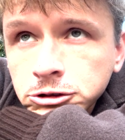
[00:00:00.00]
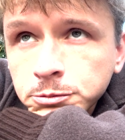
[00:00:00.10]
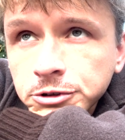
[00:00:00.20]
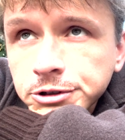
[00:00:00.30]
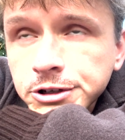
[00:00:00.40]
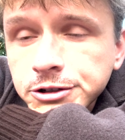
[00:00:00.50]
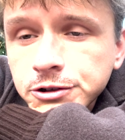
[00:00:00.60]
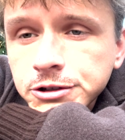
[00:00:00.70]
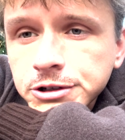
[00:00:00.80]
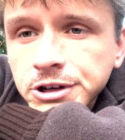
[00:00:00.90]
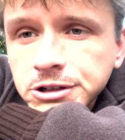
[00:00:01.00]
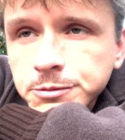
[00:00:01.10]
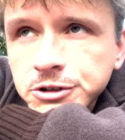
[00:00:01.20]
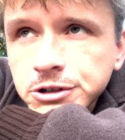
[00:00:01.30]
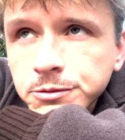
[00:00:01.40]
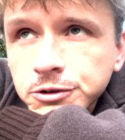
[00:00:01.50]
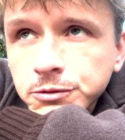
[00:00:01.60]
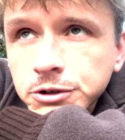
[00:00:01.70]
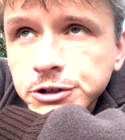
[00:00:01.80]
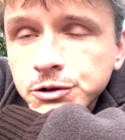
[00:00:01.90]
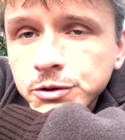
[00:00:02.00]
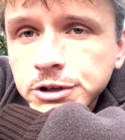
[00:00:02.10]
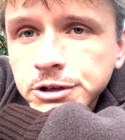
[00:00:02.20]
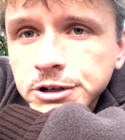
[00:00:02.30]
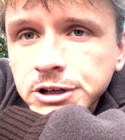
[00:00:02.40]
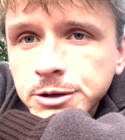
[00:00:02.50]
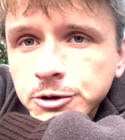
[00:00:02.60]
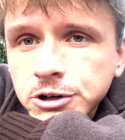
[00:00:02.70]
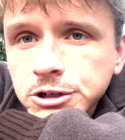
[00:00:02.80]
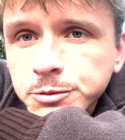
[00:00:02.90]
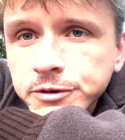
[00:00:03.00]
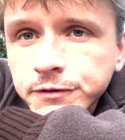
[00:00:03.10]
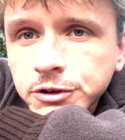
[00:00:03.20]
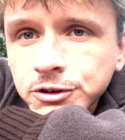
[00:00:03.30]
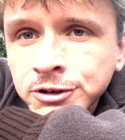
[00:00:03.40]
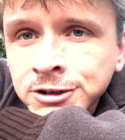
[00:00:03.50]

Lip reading: My sister just texted me something really sweet and it came across my phone.